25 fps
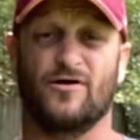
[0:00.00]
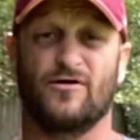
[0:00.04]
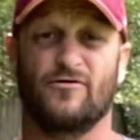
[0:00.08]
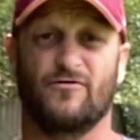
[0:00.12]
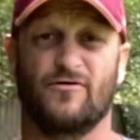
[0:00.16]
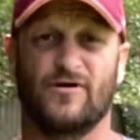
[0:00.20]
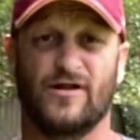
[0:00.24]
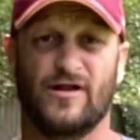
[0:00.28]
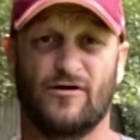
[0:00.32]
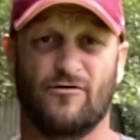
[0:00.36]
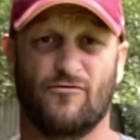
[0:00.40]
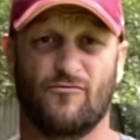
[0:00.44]

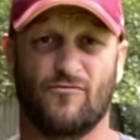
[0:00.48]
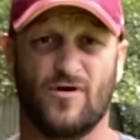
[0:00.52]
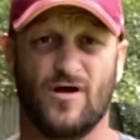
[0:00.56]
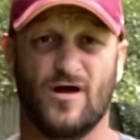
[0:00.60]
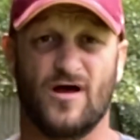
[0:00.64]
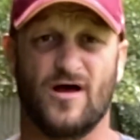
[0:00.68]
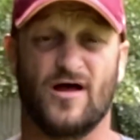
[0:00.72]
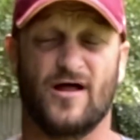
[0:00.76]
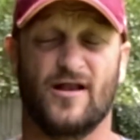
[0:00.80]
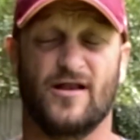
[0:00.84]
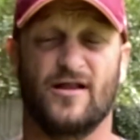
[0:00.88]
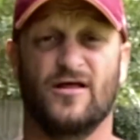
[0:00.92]
in a
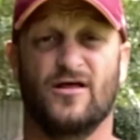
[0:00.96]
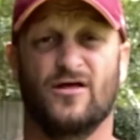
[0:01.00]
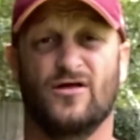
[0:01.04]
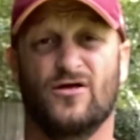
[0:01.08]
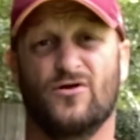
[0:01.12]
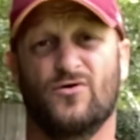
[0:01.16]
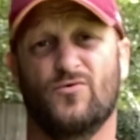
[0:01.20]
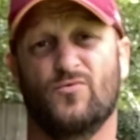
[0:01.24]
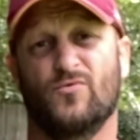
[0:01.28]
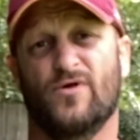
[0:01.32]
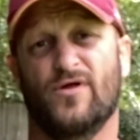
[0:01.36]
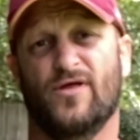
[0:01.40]
rod
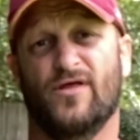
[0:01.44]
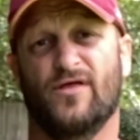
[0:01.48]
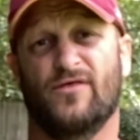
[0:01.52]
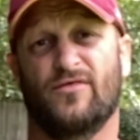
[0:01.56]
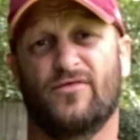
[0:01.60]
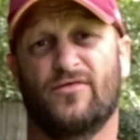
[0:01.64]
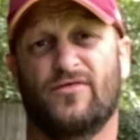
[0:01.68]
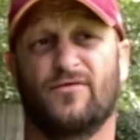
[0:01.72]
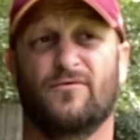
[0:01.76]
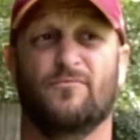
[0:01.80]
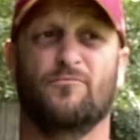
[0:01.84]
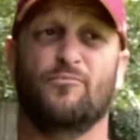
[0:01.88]
with
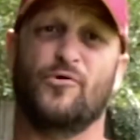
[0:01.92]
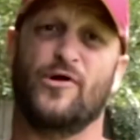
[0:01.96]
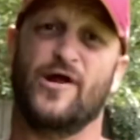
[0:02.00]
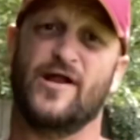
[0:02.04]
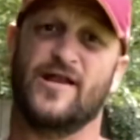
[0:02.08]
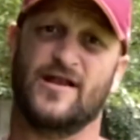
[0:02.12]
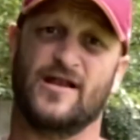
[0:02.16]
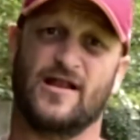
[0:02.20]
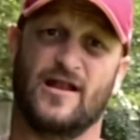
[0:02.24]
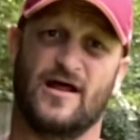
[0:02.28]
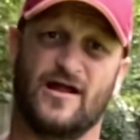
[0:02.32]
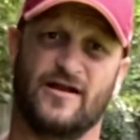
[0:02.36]

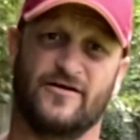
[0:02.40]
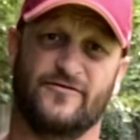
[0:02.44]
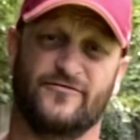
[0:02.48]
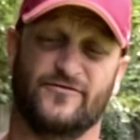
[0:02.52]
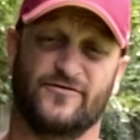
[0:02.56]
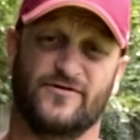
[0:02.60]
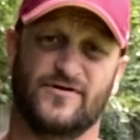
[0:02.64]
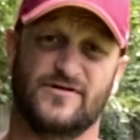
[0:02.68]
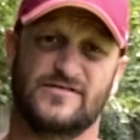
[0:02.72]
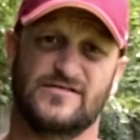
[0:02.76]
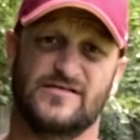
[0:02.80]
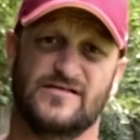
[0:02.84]
braided lining, for
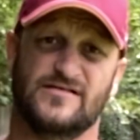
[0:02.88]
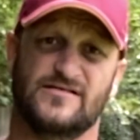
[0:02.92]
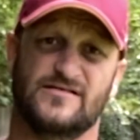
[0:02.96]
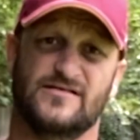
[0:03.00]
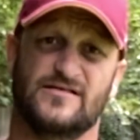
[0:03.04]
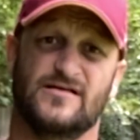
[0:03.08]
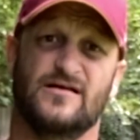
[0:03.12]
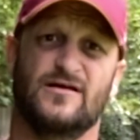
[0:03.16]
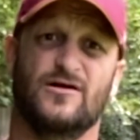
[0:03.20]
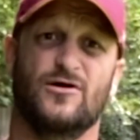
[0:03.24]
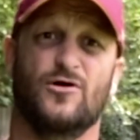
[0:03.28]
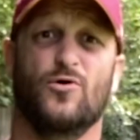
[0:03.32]
instance.
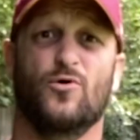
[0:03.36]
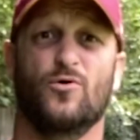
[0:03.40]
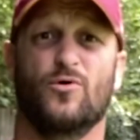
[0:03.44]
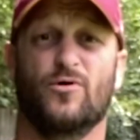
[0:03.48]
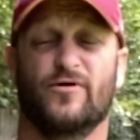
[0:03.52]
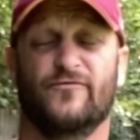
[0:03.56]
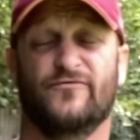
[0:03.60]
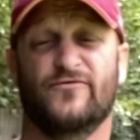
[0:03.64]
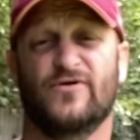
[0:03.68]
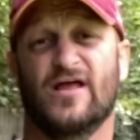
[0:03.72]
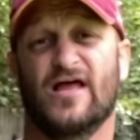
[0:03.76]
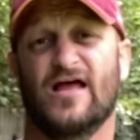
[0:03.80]
Or
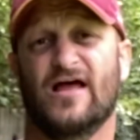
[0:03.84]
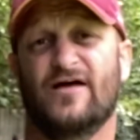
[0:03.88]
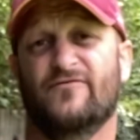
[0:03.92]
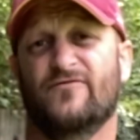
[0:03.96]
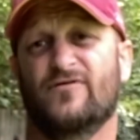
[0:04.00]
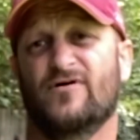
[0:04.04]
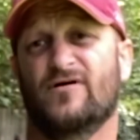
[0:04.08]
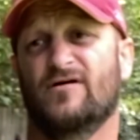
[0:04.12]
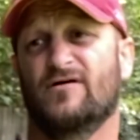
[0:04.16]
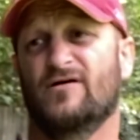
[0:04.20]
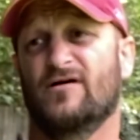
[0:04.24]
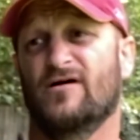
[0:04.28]
if you have
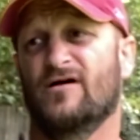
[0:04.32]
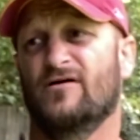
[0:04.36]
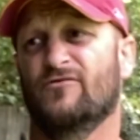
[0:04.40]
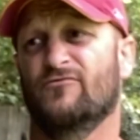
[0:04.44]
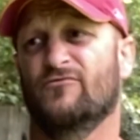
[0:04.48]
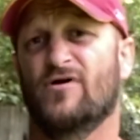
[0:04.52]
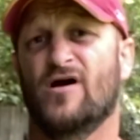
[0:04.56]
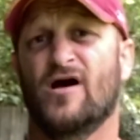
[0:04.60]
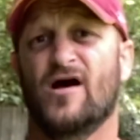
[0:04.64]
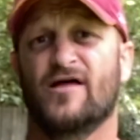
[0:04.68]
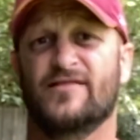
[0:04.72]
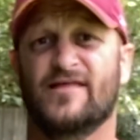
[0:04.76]
a
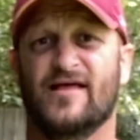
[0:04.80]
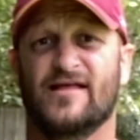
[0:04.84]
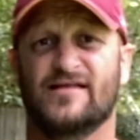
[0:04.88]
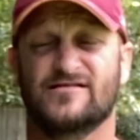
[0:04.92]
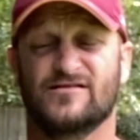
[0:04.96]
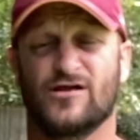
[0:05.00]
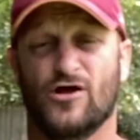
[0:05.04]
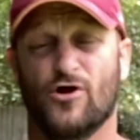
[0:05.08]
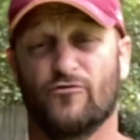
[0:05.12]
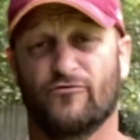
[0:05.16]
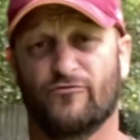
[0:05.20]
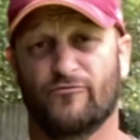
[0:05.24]
rod that is
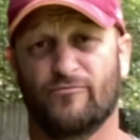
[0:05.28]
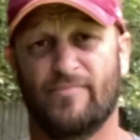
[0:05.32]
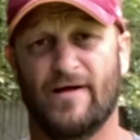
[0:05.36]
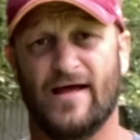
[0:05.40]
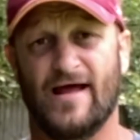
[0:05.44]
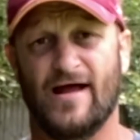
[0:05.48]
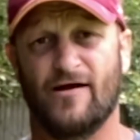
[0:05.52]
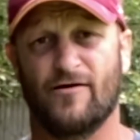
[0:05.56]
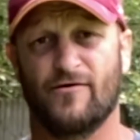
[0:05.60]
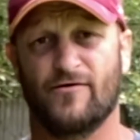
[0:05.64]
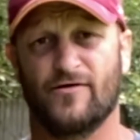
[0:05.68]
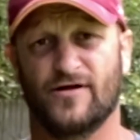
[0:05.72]

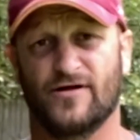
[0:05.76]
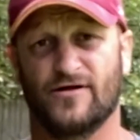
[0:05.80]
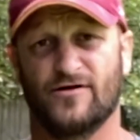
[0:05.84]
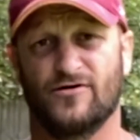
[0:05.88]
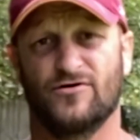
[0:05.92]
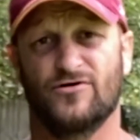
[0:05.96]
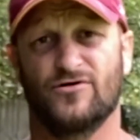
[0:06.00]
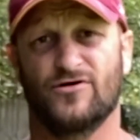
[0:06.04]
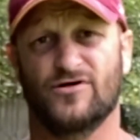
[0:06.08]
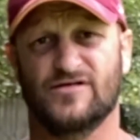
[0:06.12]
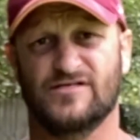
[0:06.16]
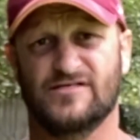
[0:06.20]
overpowering a
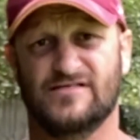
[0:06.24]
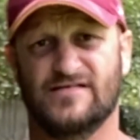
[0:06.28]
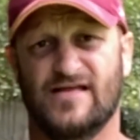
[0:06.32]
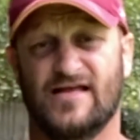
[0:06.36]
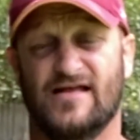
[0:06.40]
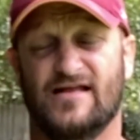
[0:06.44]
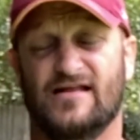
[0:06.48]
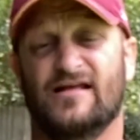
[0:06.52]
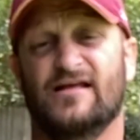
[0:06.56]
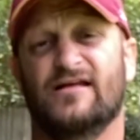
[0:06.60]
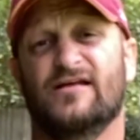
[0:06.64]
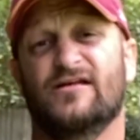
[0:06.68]
hook set,
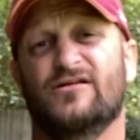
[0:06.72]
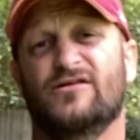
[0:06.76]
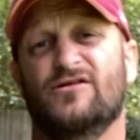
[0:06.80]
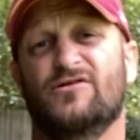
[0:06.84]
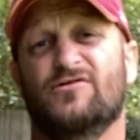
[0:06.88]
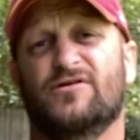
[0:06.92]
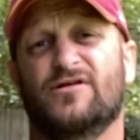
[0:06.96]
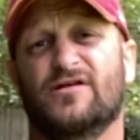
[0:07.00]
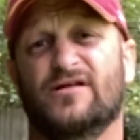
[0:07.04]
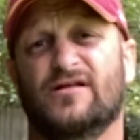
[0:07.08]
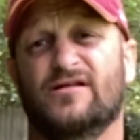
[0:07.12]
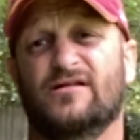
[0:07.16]
you
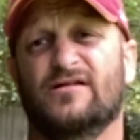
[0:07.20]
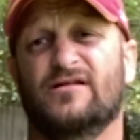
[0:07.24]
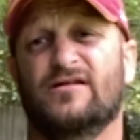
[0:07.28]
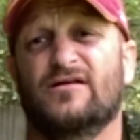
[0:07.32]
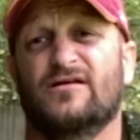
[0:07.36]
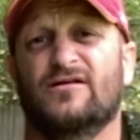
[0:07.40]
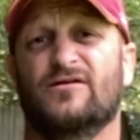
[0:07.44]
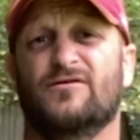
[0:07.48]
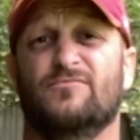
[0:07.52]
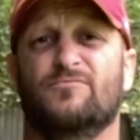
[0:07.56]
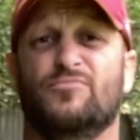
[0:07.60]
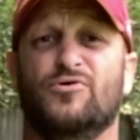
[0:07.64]
can
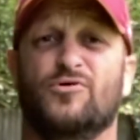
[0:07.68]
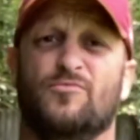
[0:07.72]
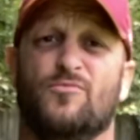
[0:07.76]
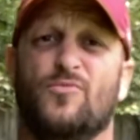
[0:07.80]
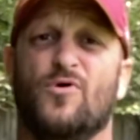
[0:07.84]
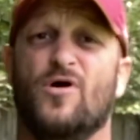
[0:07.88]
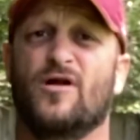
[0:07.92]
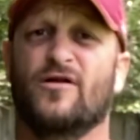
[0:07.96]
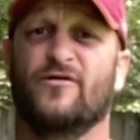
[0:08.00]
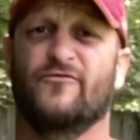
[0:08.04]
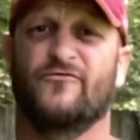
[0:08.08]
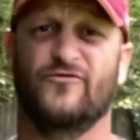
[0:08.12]
put
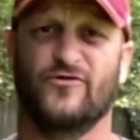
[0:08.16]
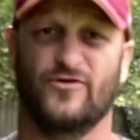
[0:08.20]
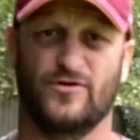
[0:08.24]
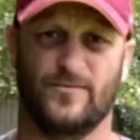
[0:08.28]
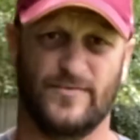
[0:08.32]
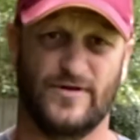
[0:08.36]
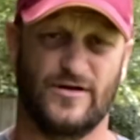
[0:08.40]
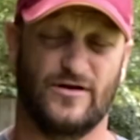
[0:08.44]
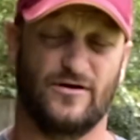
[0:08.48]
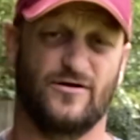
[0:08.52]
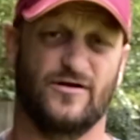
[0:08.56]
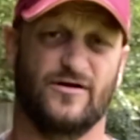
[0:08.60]

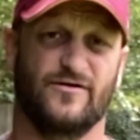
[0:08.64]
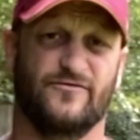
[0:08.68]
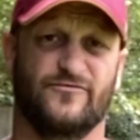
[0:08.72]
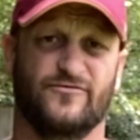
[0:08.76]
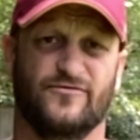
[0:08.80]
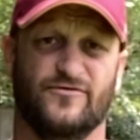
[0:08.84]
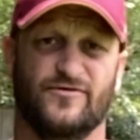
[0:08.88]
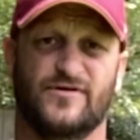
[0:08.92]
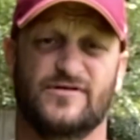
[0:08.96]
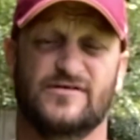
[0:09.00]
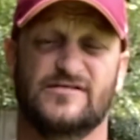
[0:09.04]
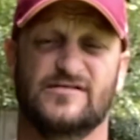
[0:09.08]
monofilament on it,
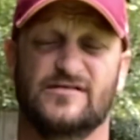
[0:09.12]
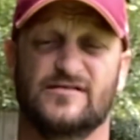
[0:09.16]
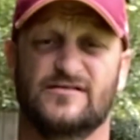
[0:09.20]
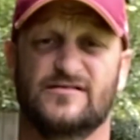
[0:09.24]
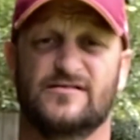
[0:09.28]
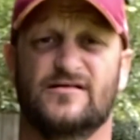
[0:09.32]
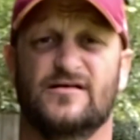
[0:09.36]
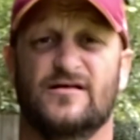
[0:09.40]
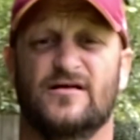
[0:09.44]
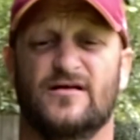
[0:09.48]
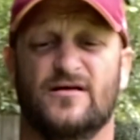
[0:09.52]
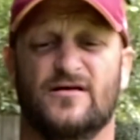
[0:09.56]
for instance.
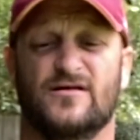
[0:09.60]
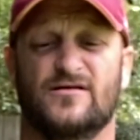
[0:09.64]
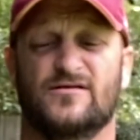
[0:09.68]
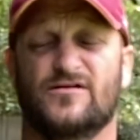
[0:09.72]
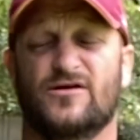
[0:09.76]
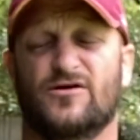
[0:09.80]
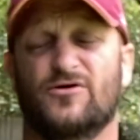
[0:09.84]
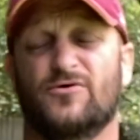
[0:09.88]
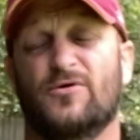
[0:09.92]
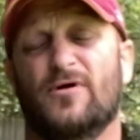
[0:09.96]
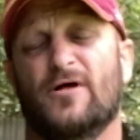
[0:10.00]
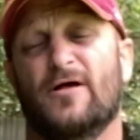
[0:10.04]
So